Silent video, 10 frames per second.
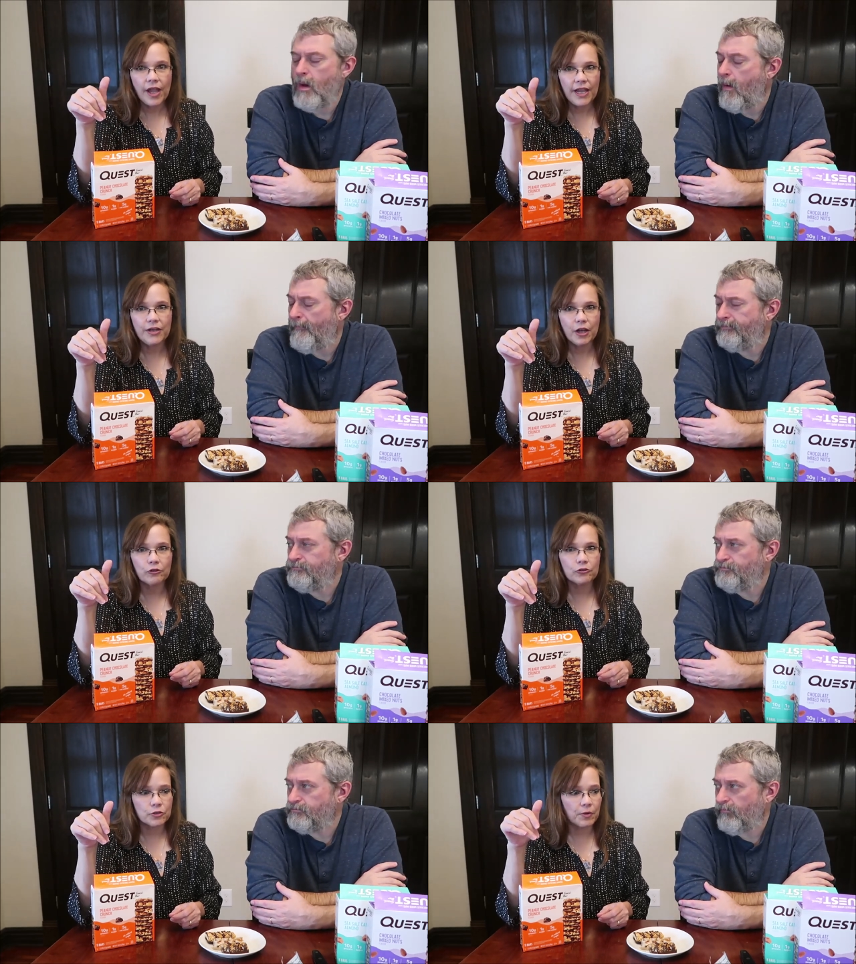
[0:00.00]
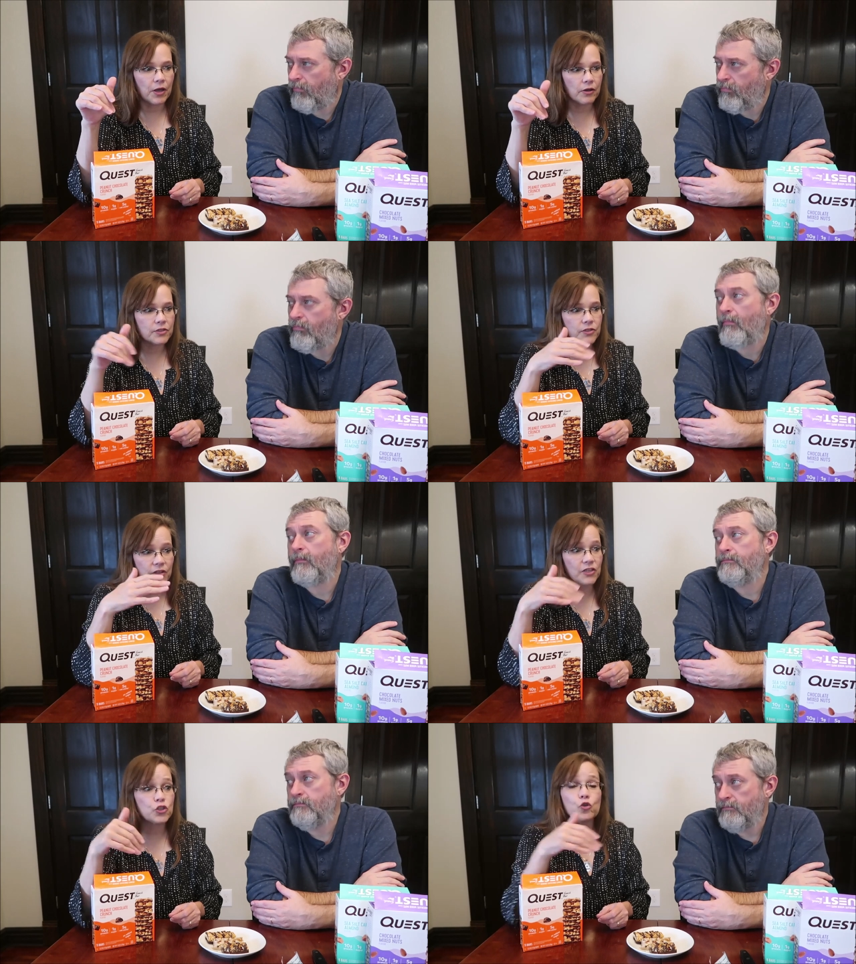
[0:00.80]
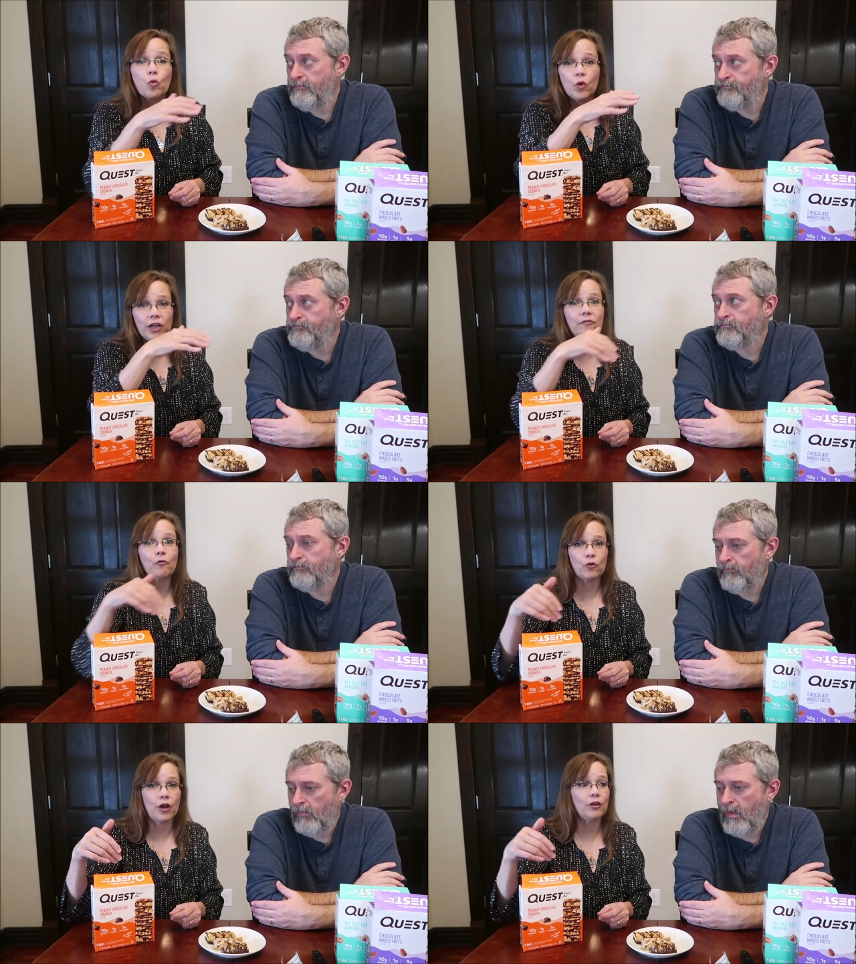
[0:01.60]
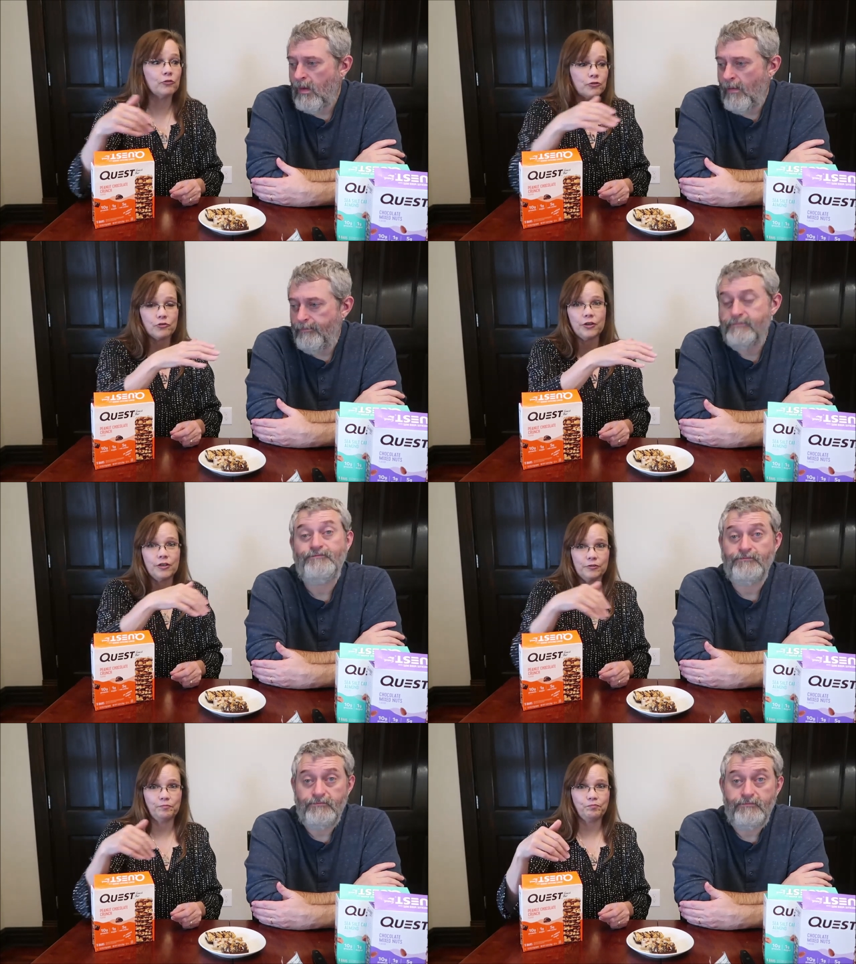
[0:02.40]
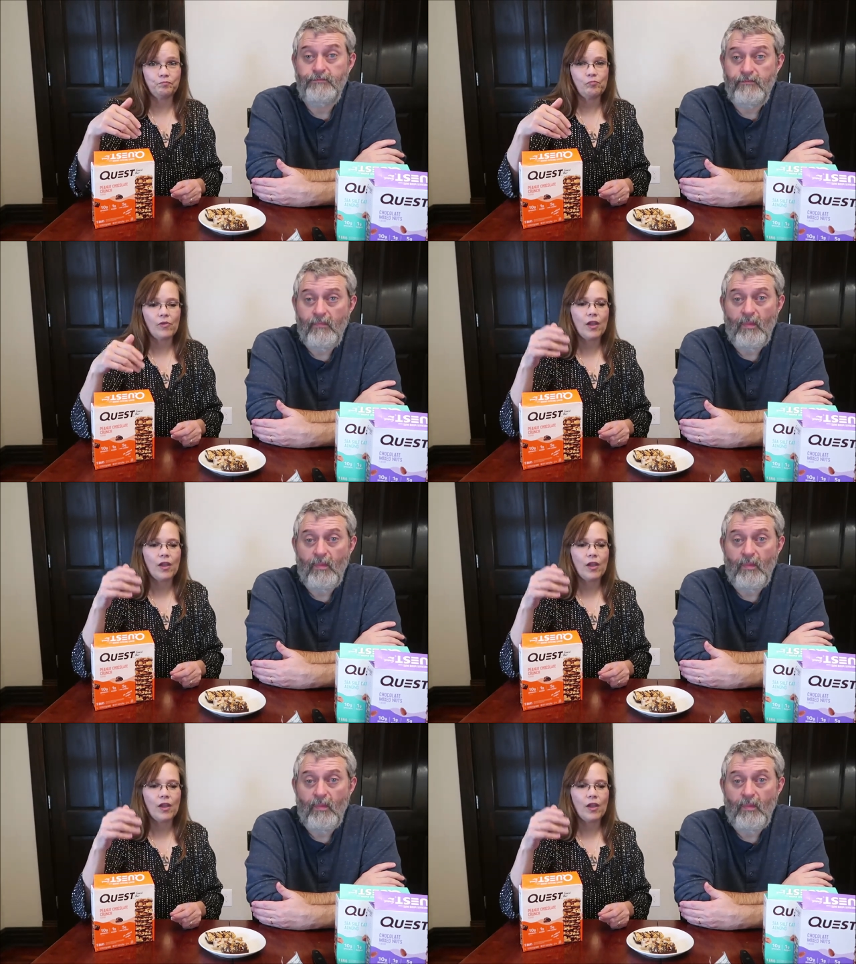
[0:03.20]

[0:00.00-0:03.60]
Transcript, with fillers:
Speaker 1: eight dollars a box, that's twenty four dollars right here. Mm-hmm.